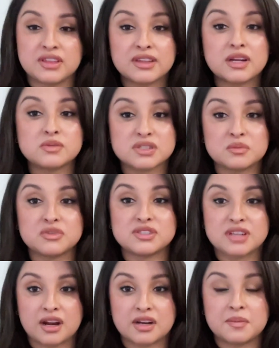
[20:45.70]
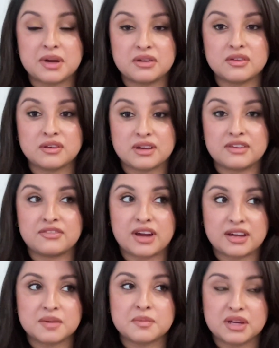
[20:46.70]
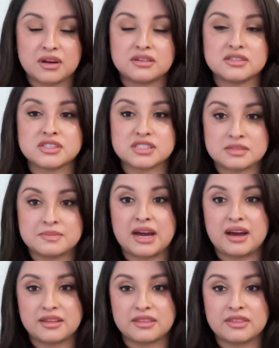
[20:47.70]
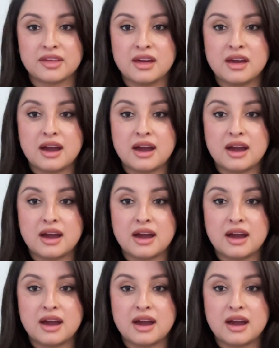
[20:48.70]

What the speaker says: thing that I was the most scared about, if I can be honest, is math.